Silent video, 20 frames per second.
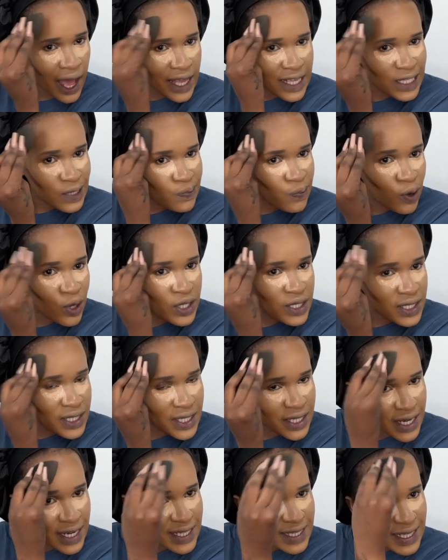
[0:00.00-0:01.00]
Sponge,
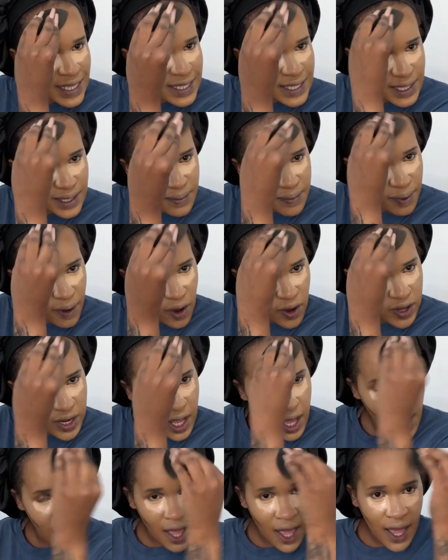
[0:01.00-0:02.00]
chili setting powder.
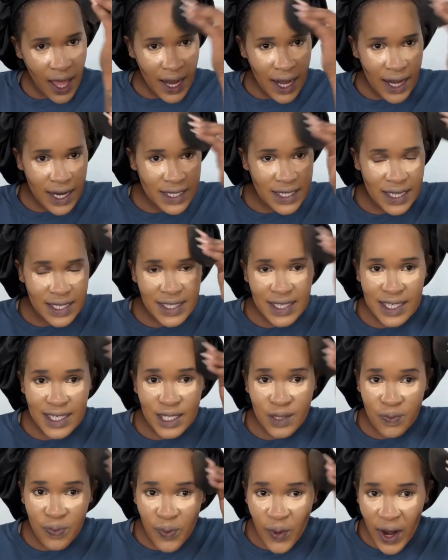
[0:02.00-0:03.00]
Listening
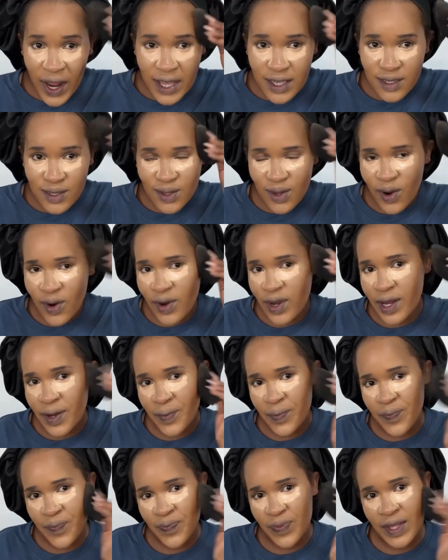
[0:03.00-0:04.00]
spray,
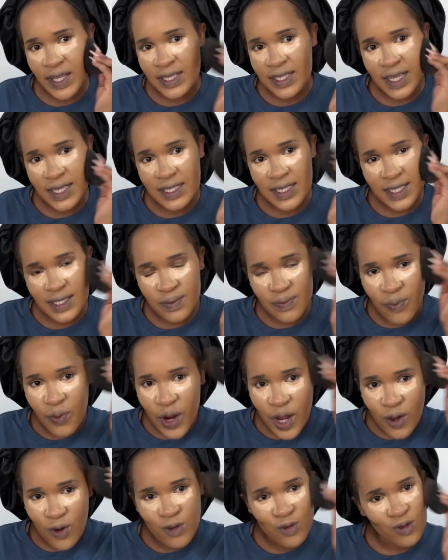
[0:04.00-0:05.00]
sorry. You setting
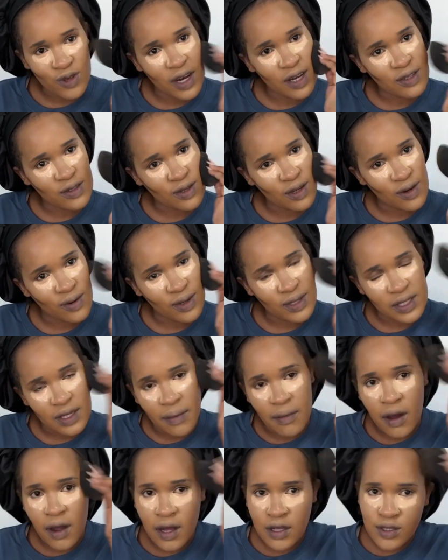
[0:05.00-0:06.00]
spray or toilet on our
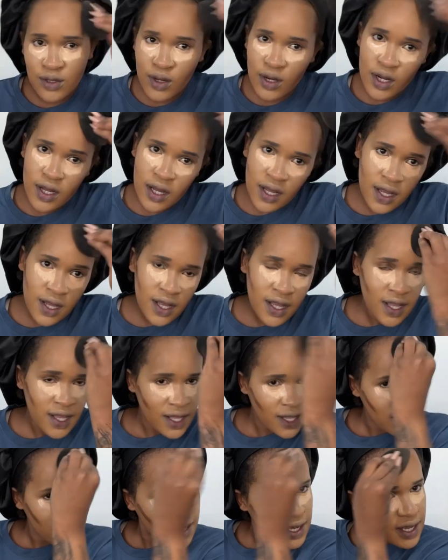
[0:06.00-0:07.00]
tomato.
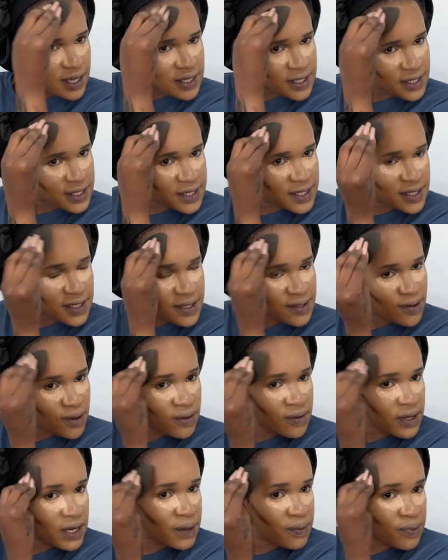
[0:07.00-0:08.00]
Guys, I
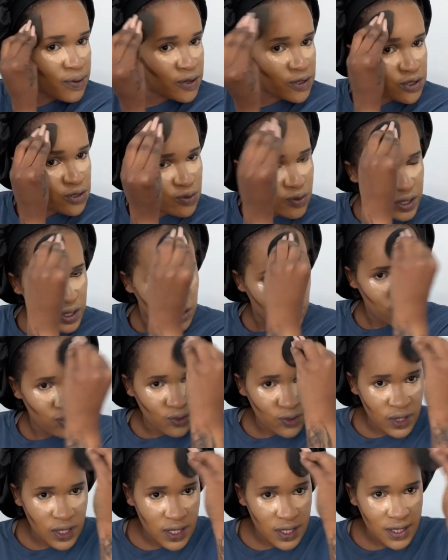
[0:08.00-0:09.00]
wanna post what the
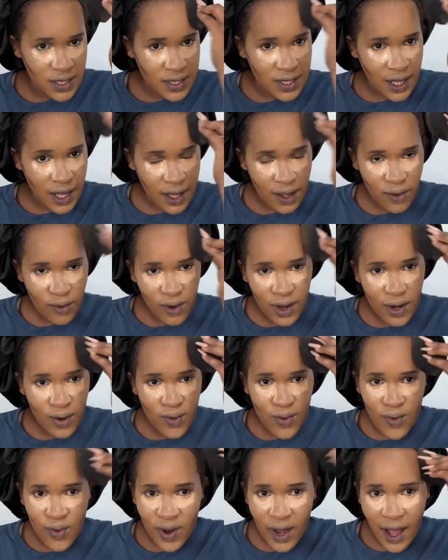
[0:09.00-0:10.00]
tugisa.
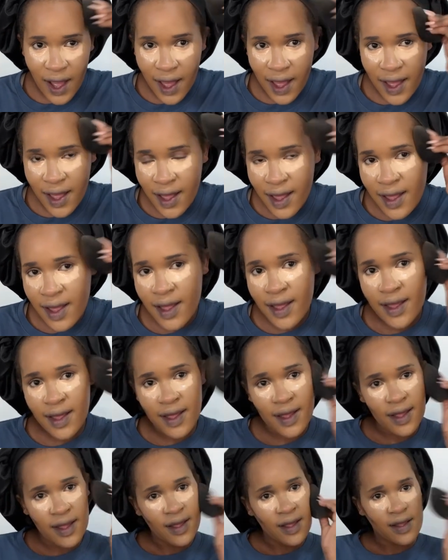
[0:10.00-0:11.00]
Waluka.
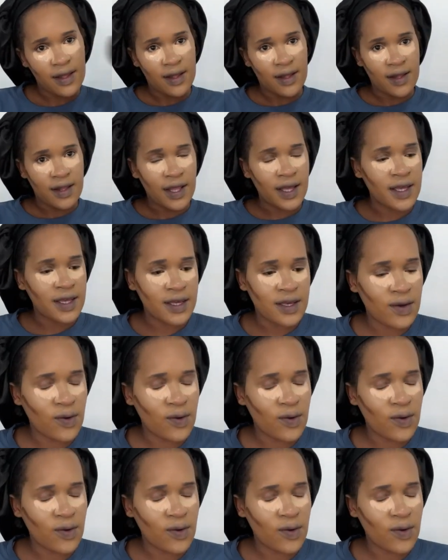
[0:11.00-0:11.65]
Like,